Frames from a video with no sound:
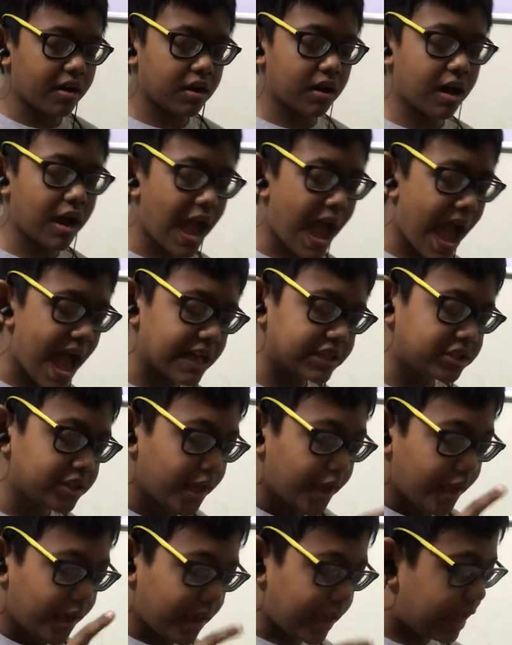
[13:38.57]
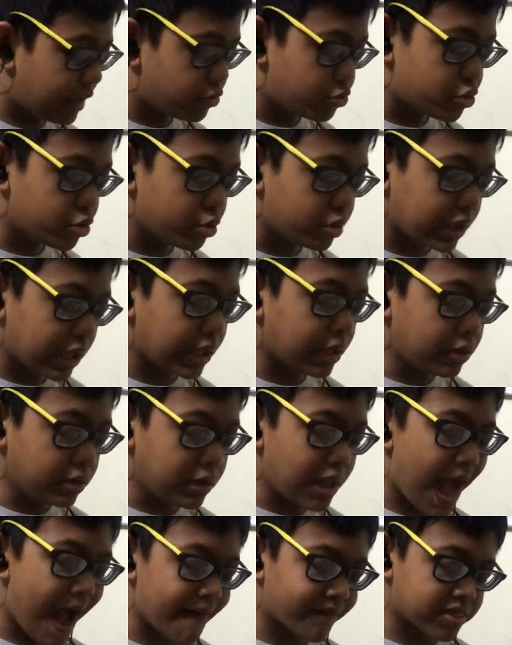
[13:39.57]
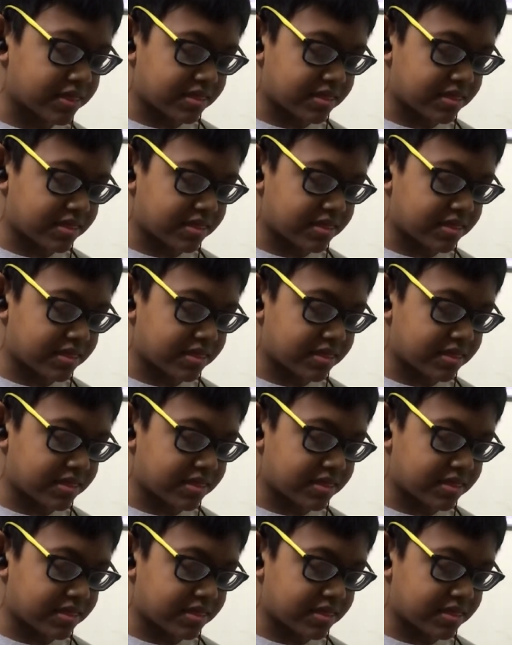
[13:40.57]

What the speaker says: edge into the left